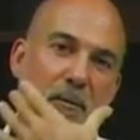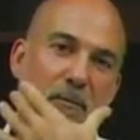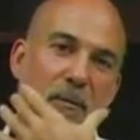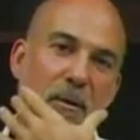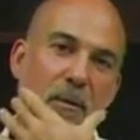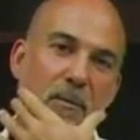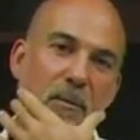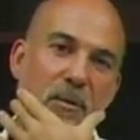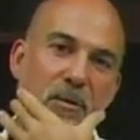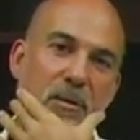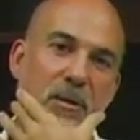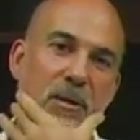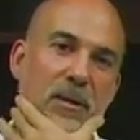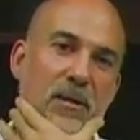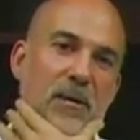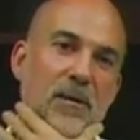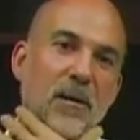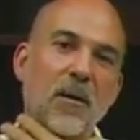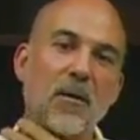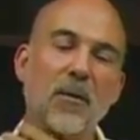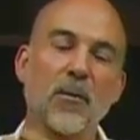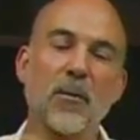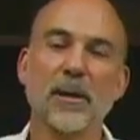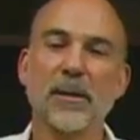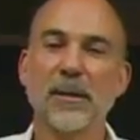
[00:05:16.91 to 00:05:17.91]
from her chin
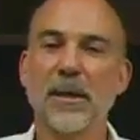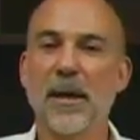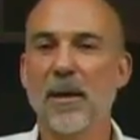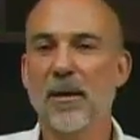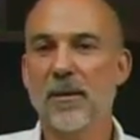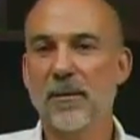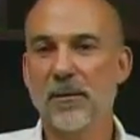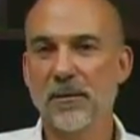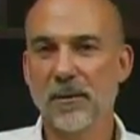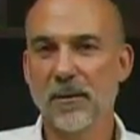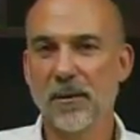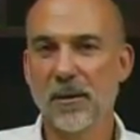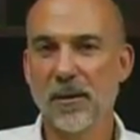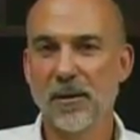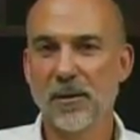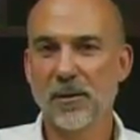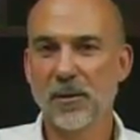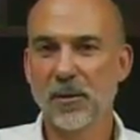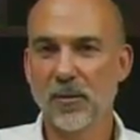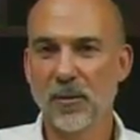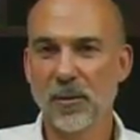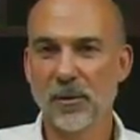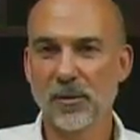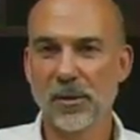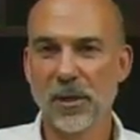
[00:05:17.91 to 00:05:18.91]
all the way down
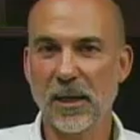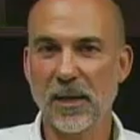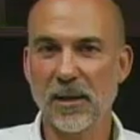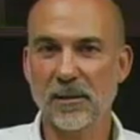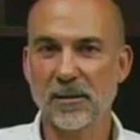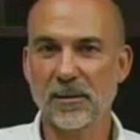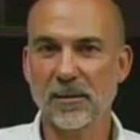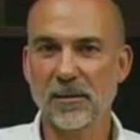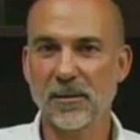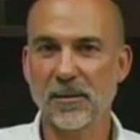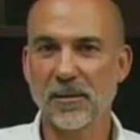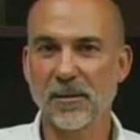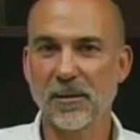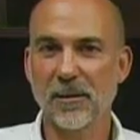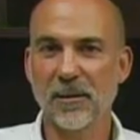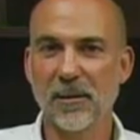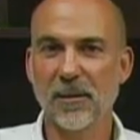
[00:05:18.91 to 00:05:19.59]
to her chest.